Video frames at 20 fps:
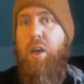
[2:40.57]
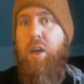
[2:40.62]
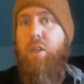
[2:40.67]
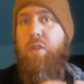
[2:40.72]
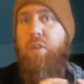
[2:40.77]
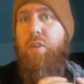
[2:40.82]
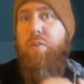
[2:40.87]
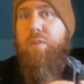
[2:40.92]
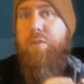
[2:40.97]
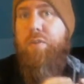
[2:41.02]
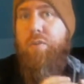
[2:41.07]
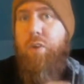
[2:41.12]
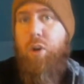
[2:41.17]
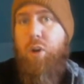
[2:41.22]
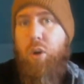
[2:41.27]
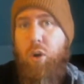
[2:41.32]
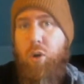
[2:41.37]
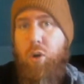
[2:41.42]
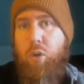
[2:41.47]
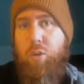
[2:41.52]
the
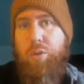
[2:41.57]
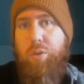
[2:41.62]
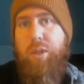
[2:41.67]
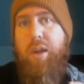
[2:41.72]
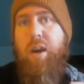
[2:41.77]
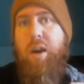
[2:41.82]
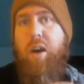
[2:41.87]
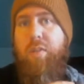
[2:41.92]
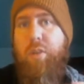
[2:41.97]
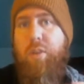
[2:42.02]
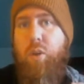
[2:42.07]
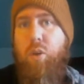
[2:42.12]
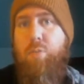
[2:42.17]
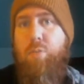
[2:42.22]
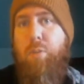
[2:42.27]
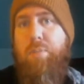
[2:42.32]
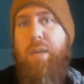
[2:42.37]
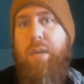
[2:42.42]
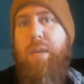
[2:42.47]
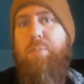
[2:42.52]
foothold of a group
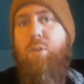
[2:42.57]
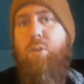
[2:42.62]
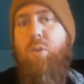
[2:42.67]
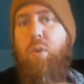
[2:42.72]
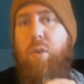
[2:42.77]
of people,